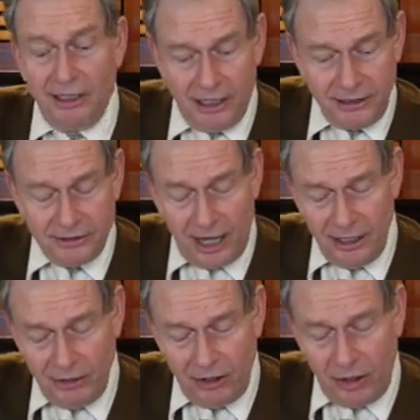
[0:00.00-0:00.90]
An
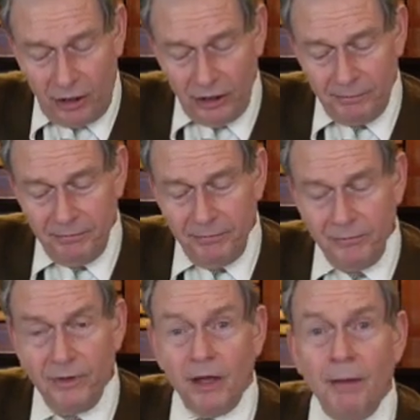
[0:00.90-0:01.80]
entire column
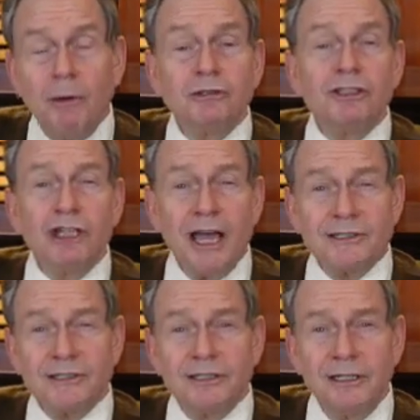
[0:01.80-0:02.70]
about
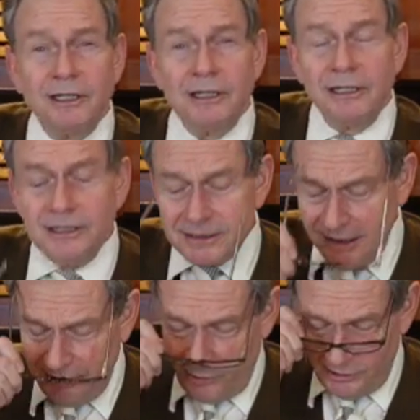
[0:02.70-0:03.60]
chess.
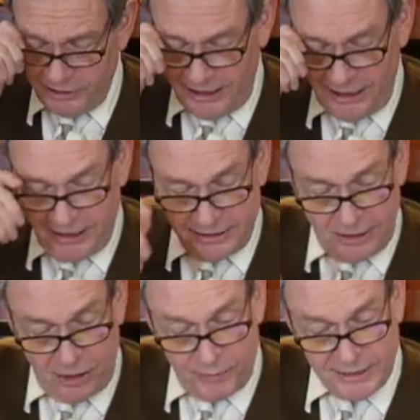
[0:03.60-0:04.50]
St. Louis is
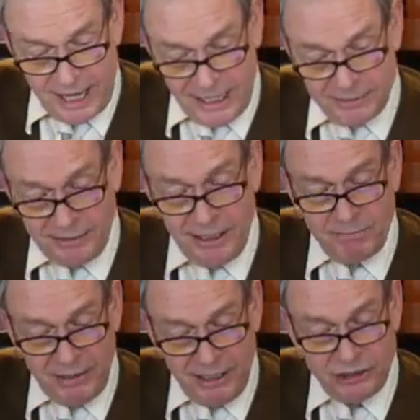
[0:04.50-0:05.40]
and always has been a
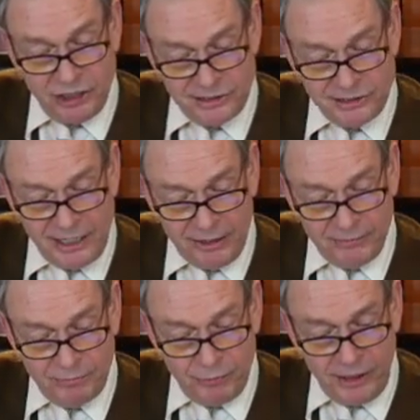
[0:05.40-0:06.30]
big chess
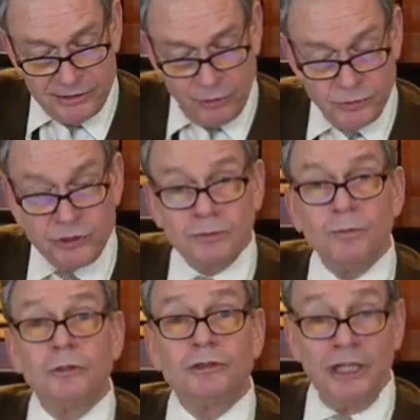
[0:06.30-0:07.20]
town. It's hosted
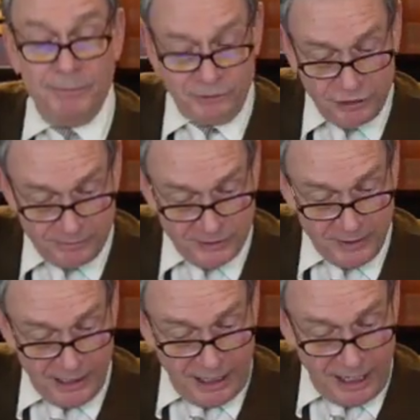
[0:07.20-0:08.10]
world championships,
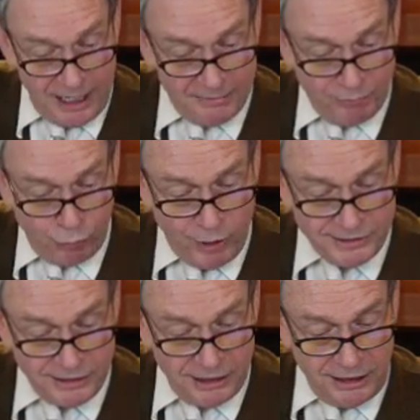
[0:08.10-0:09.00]
and
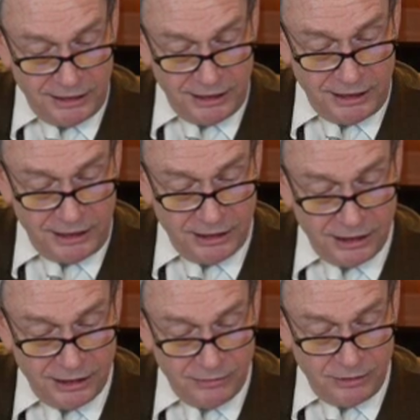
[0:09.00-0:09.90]
presently
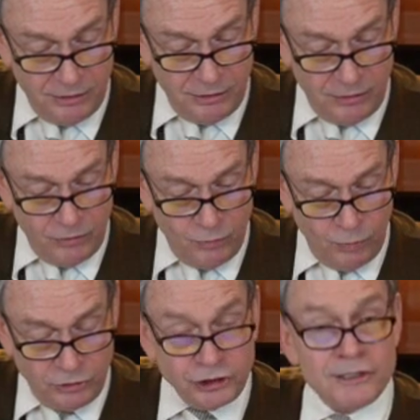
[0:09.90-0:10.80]
the
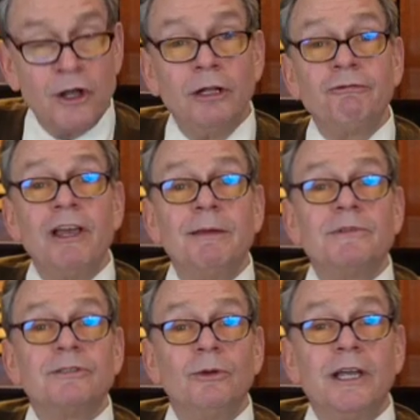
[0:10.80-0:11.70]
World Chess Hall of Fame
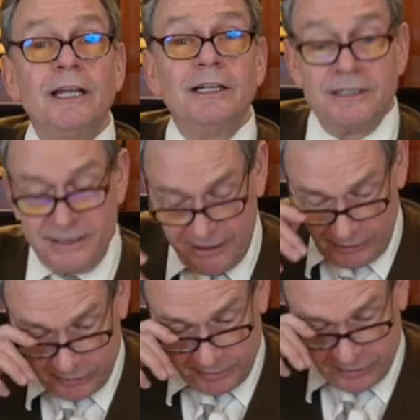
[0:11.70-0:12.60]
is located in St.
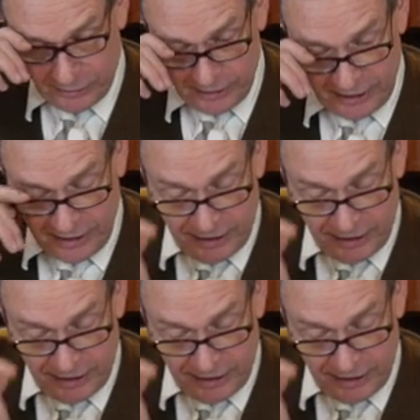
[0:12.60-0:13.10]
Louis, Missouri.